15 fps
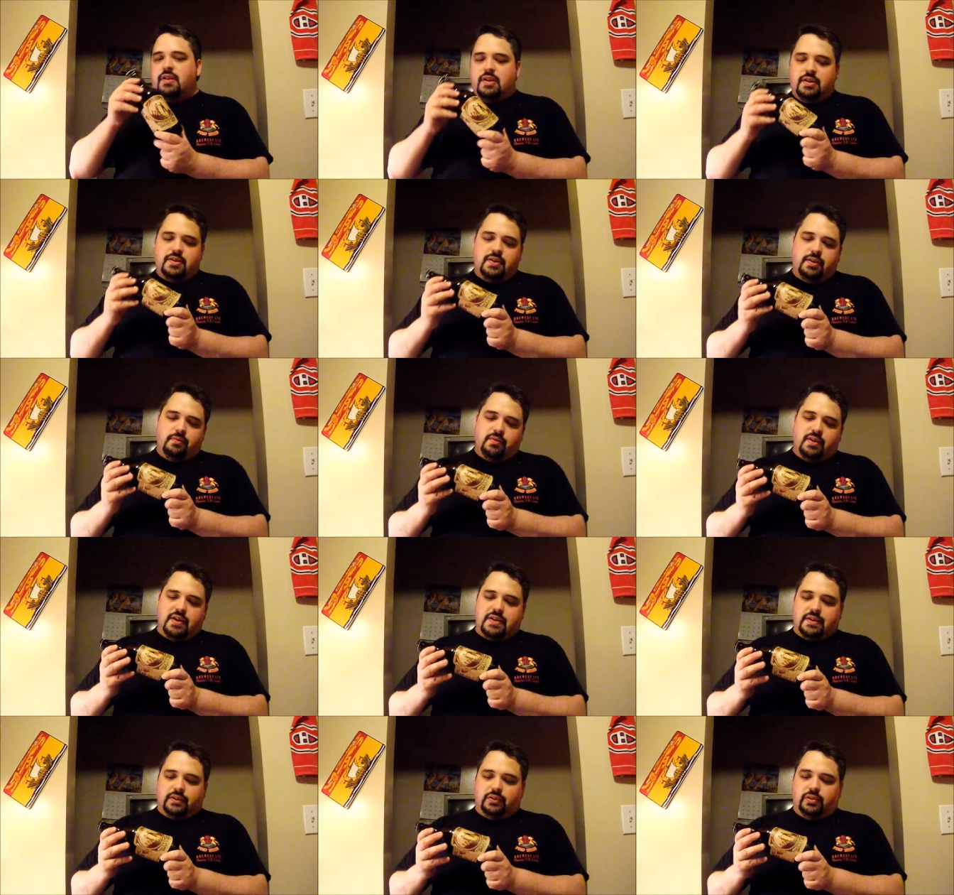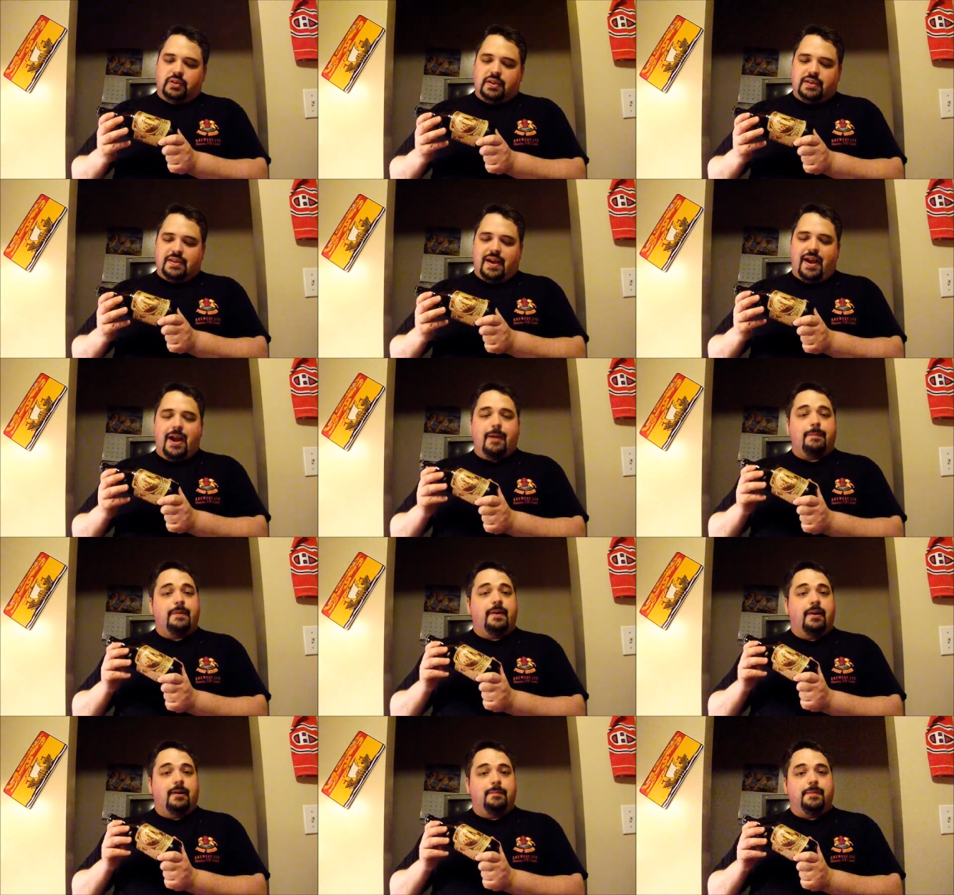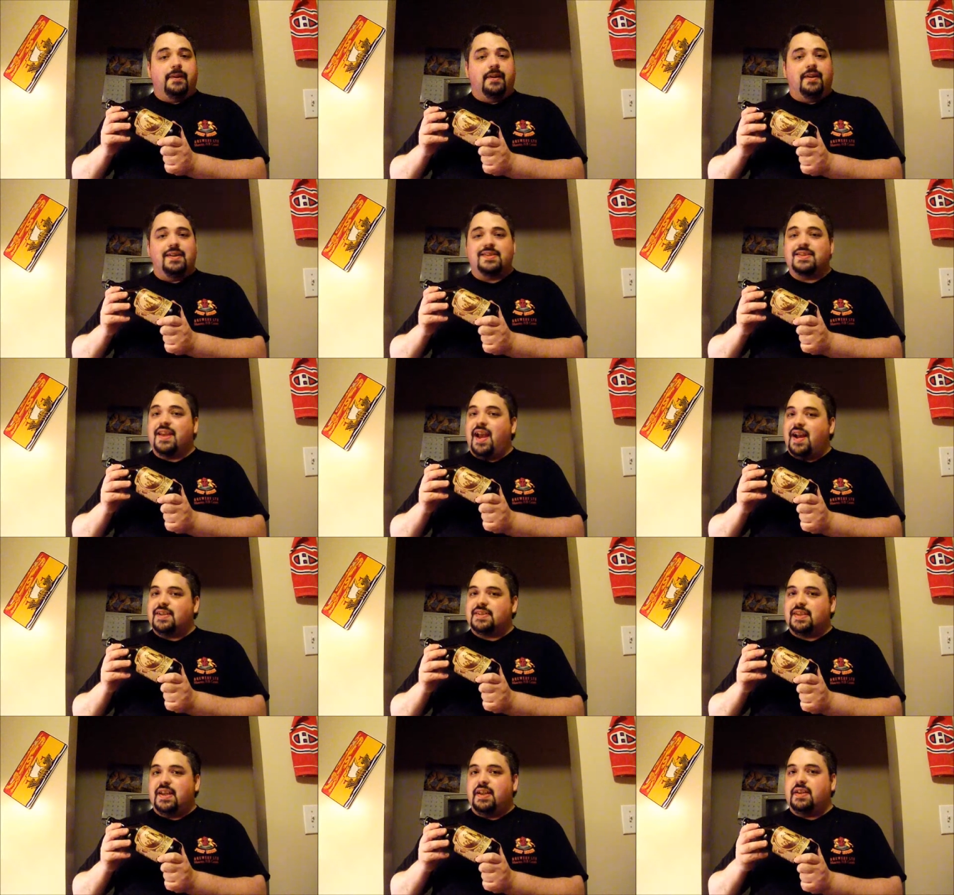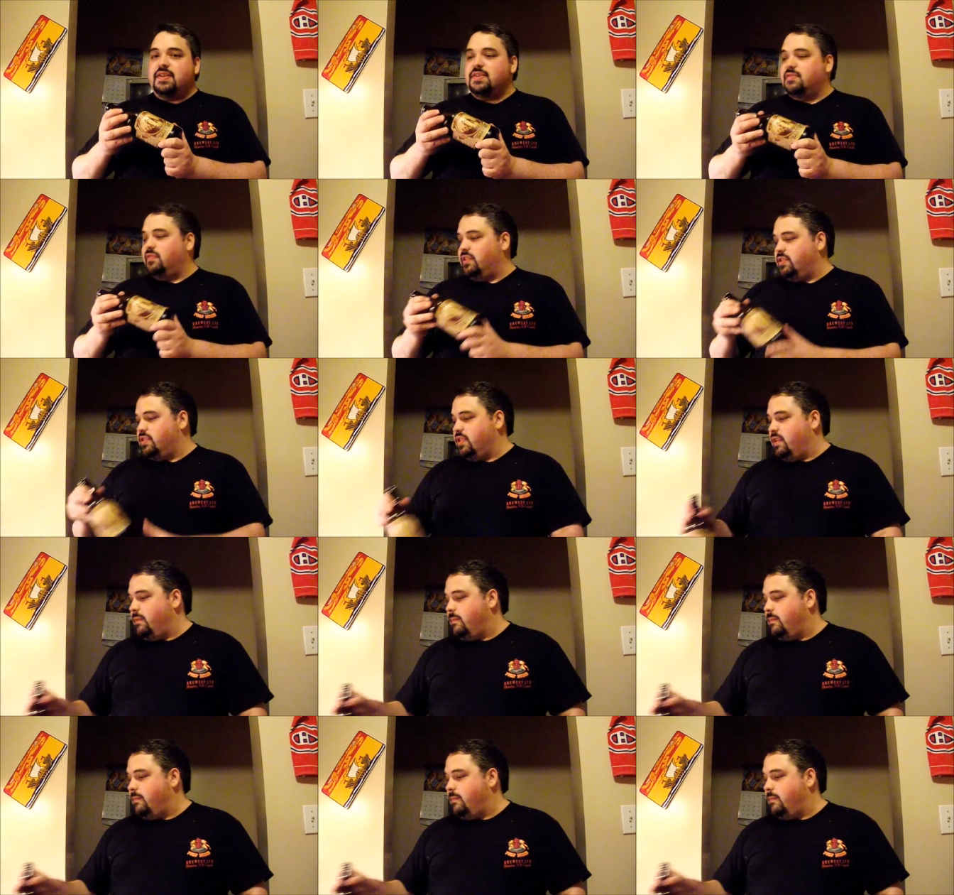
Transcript: Tonight we're going to take a look at the Happy Hopyard's Cascades version.